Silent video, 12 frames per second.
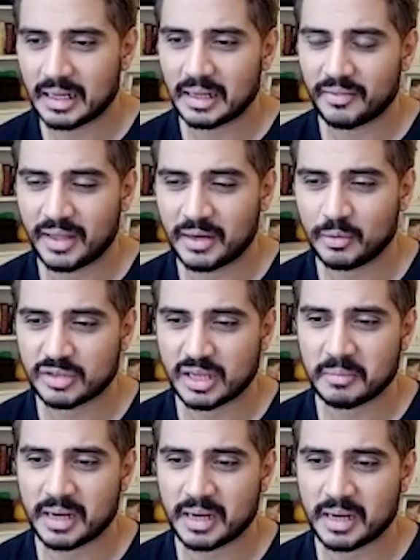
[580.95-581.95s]
Then uske
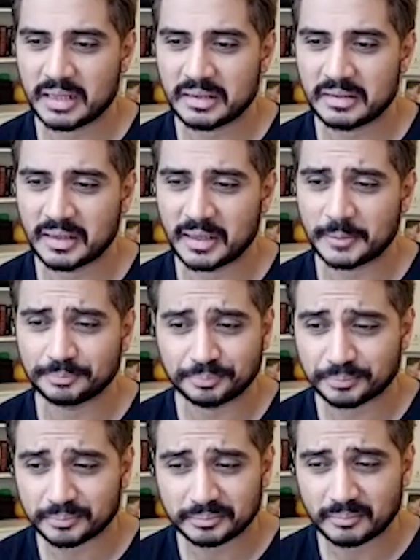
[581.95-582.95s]
baad,
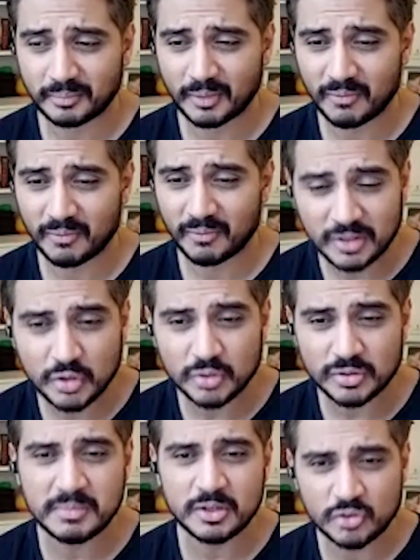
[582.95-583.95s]
Vidyut and
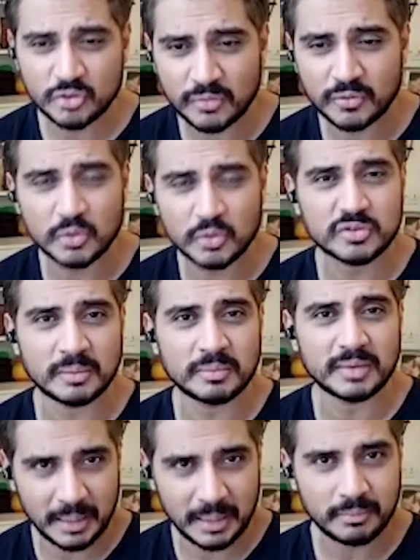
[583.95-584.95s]
me sort of took some
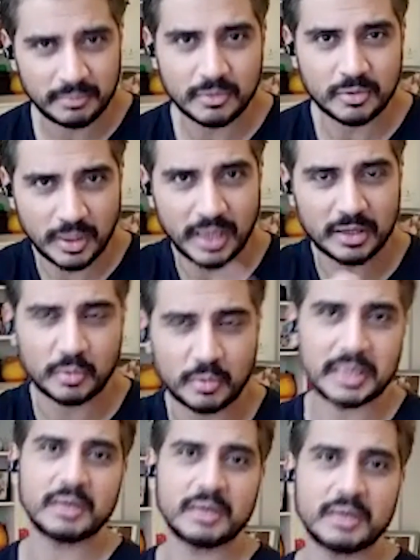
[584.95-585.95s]
time to get
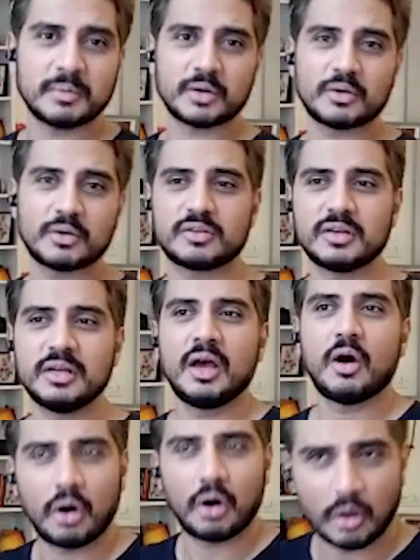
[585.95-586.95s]
acquainted, because
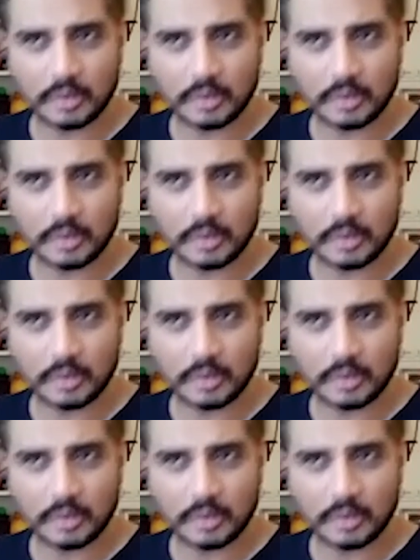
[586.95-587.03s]
although